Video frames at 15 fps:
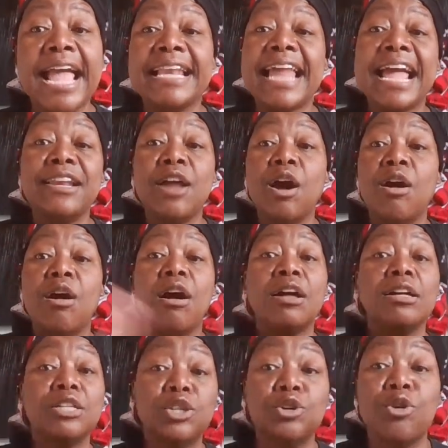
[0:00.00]
And I know
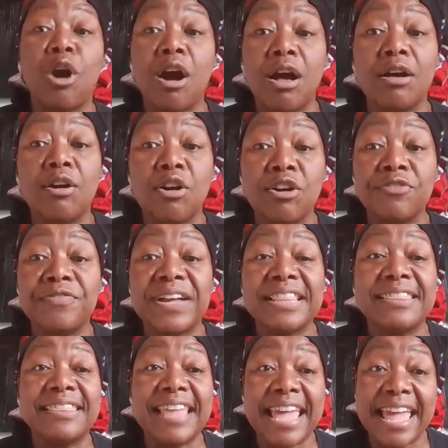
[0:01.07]
all you all
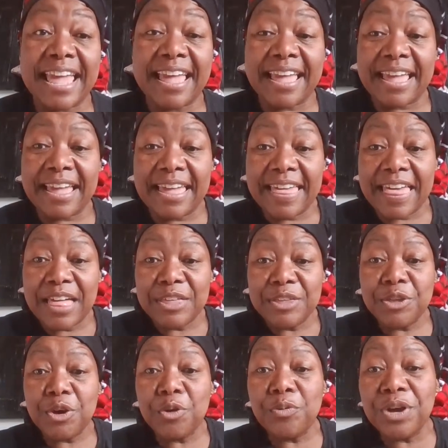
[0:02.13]
over there,
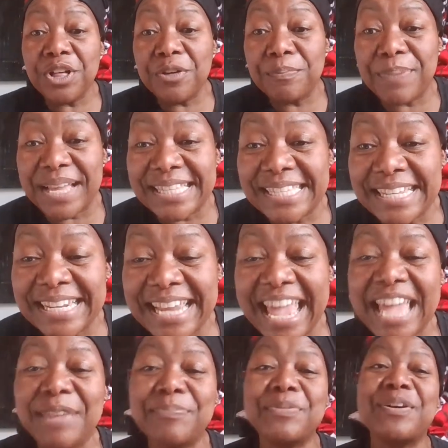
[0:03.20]
you will, but in
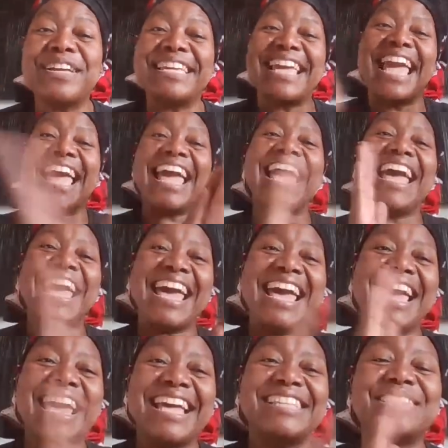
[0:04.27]
April,
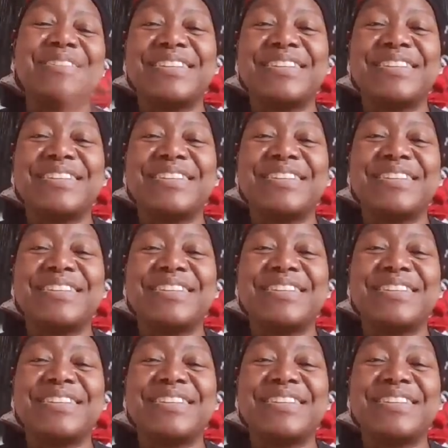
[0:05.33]
yes,